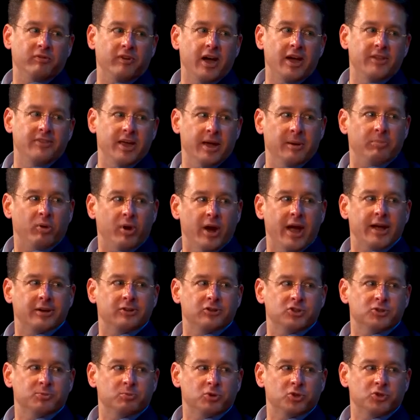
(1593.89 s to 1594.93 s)
that practice
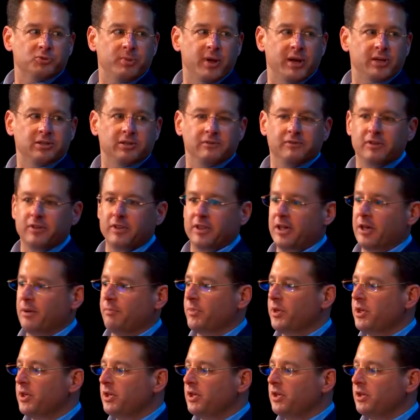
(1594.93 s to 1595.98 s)
perspective to them.
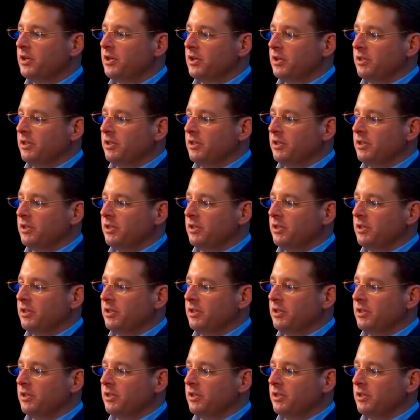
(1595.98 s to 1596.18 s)
They